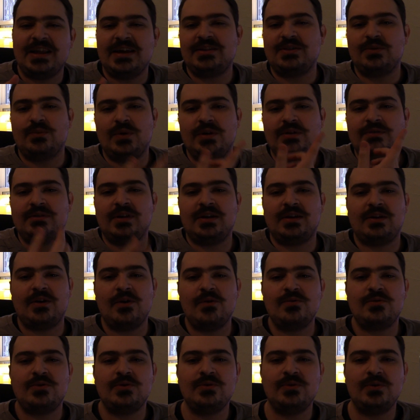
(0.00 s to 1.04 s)
like the one that
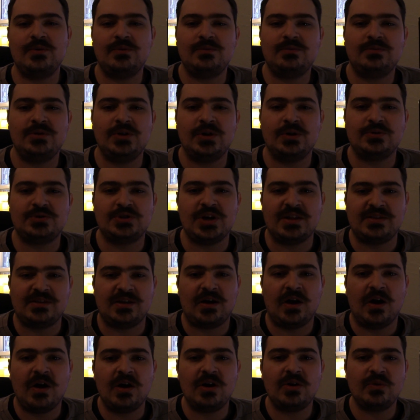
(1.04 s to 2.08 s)
Goku, shot the
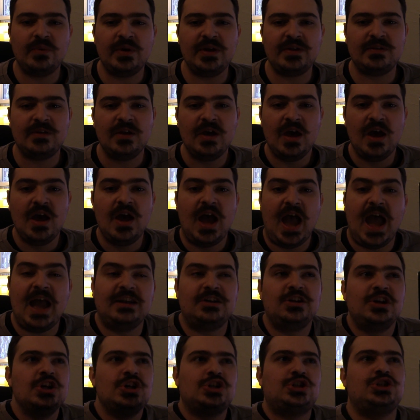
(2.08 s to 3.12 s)
car with, and
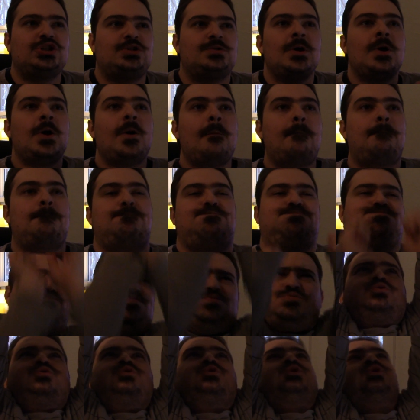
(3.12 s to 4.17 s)
just
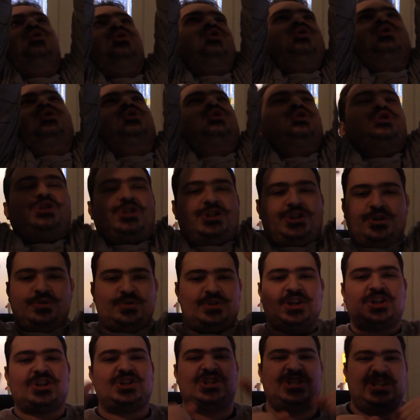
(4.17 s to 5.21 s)
boom,
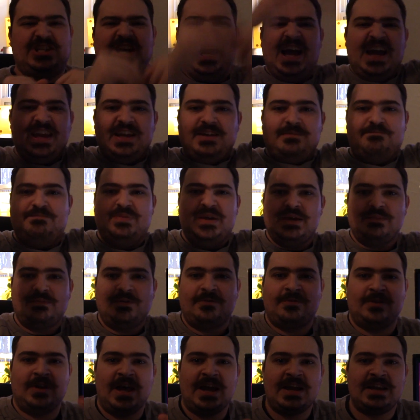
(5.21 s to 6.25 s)
shoots a giant beam
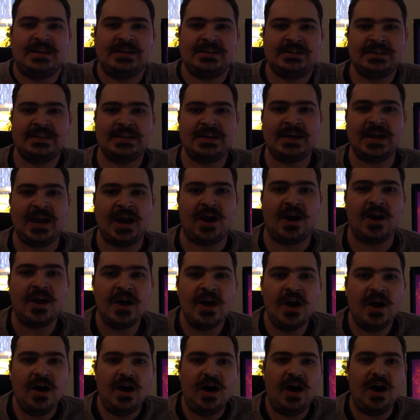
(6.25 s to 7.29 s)
of light into the air.
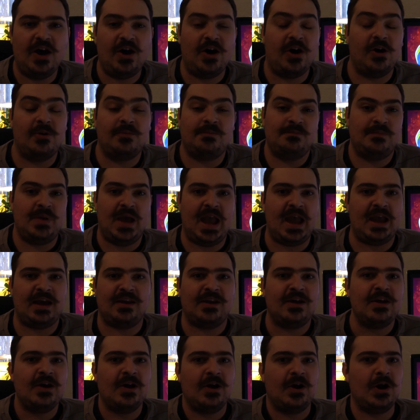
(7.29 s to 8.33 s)
Oh man,
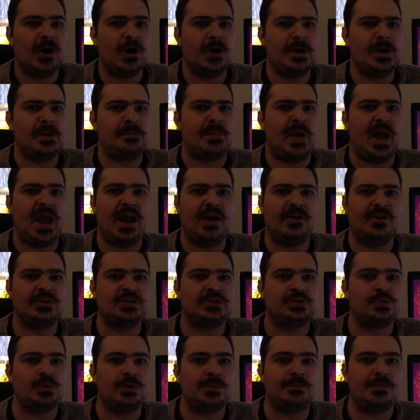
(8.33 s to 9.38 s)
her
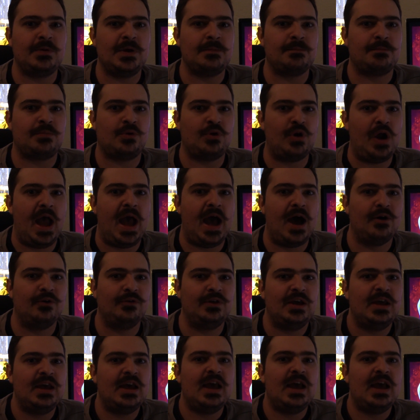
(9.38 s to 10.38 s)
parents would have been proud